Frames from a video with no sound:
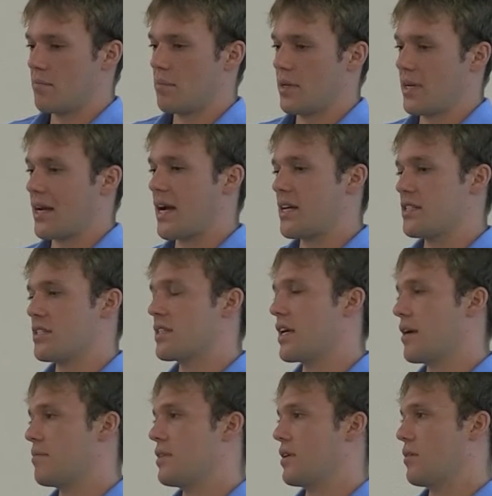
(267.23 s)
but I just
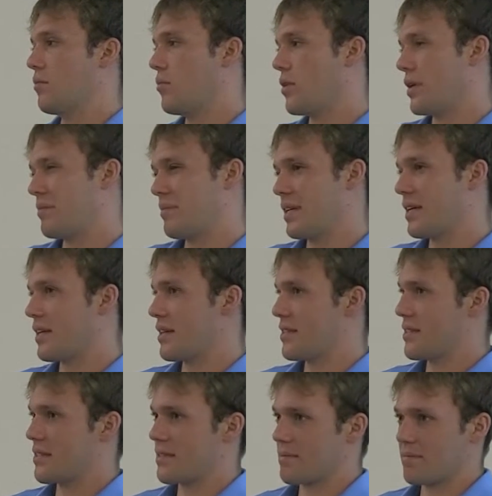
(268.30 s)
kept it at 1
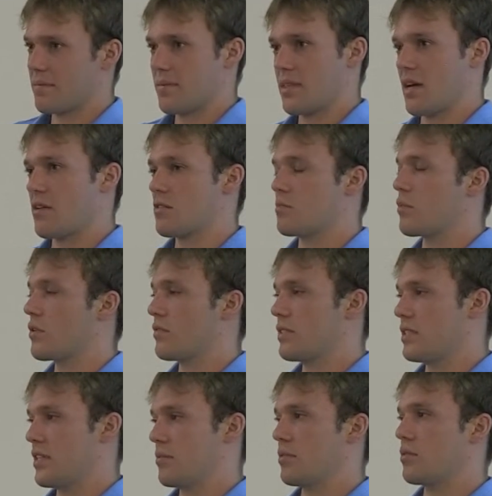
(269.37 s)
because that was more of
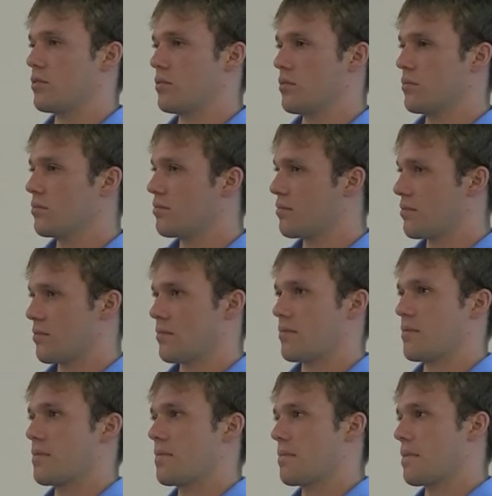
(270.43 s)
a typical
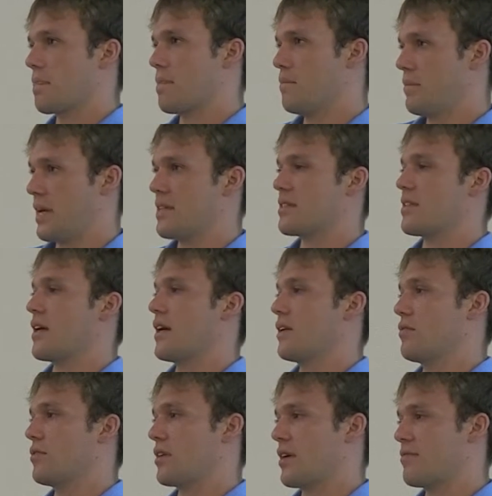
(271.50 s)
baseline
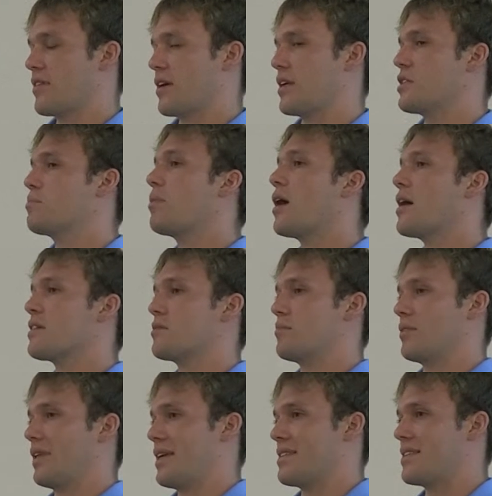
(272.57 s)
of what I found. It's
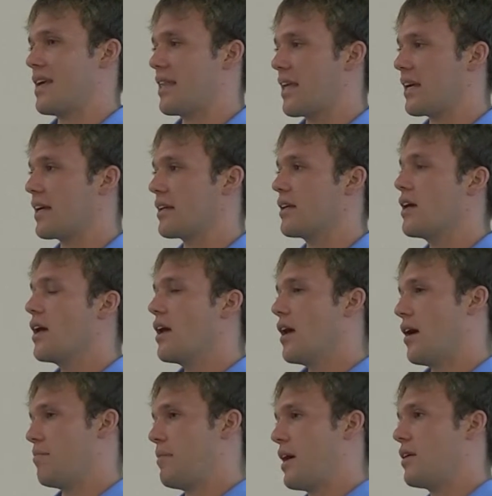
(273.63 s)
possible they say
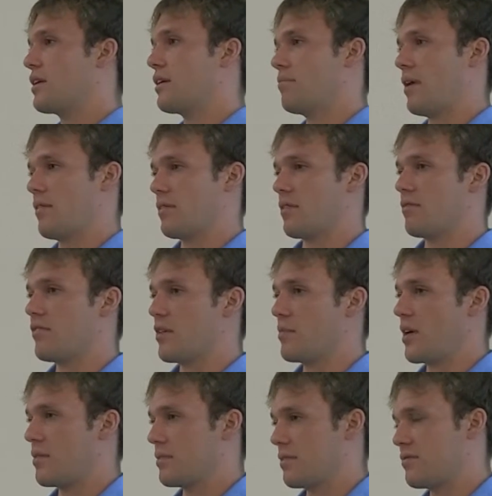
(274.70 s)
a male can mate with a
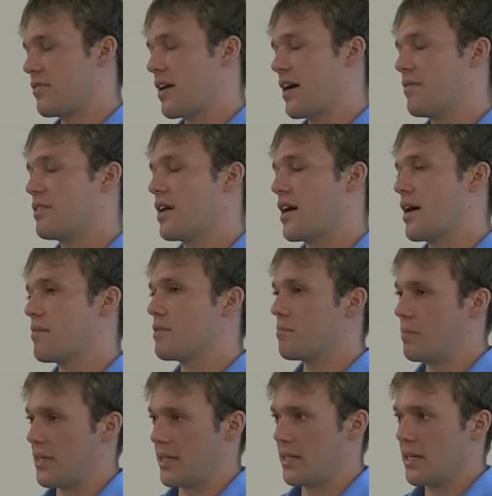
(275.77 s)
female up to 5 times,
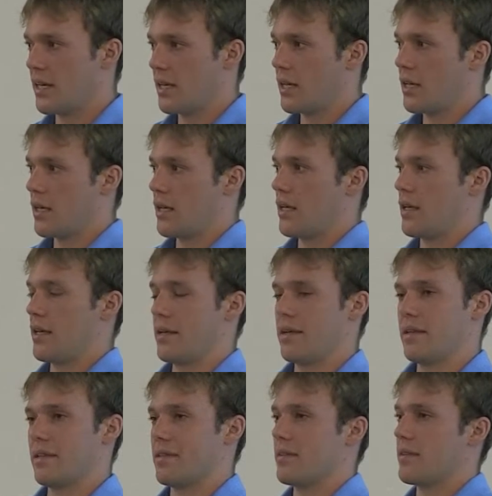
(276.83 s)
but
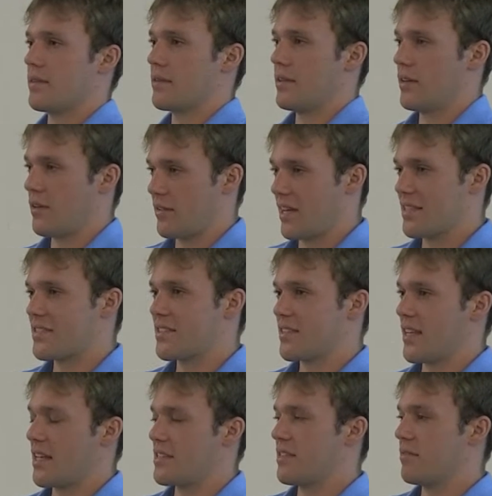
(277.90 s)

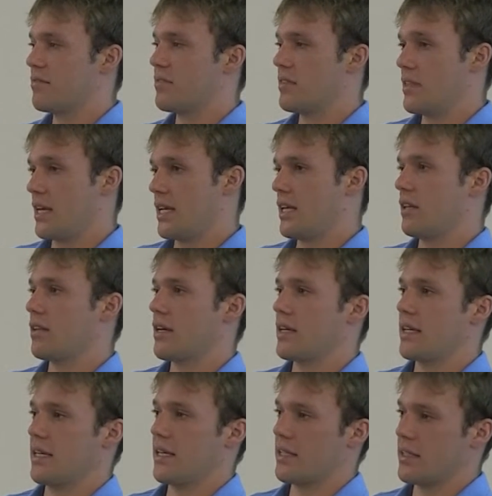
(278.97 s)
that's if they get lucky.